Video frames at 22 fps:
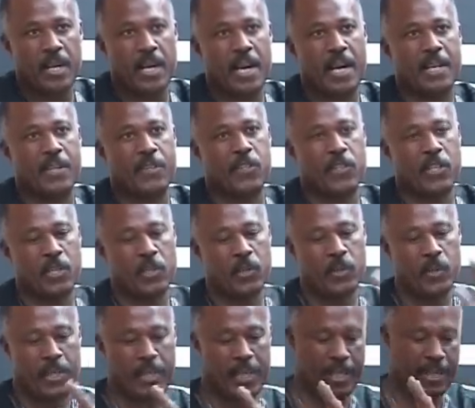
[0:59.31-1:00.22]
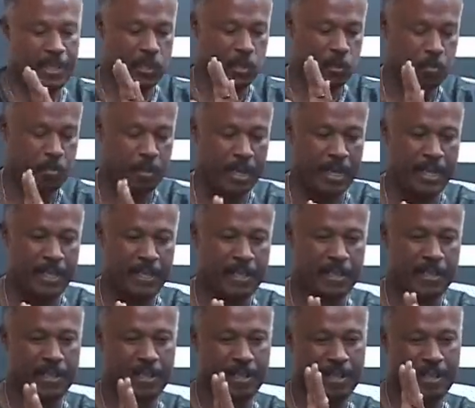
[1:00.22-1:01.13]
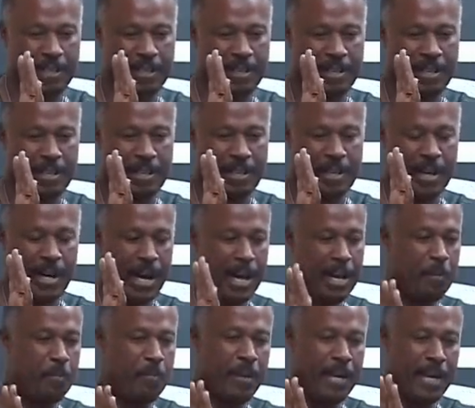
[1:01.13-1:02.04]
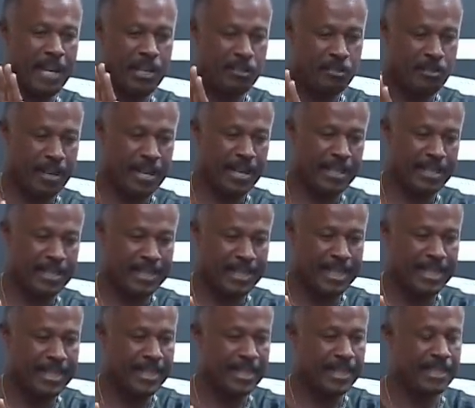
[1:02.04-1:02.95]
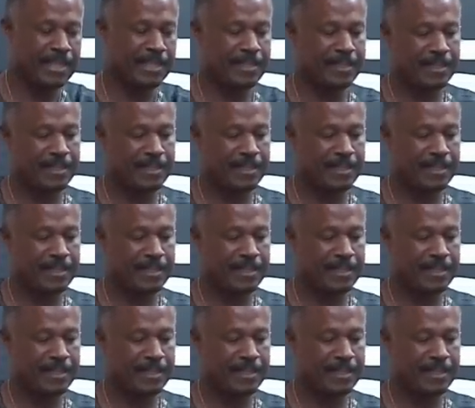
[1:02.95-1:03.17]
And so he is playing IPL cricket in India.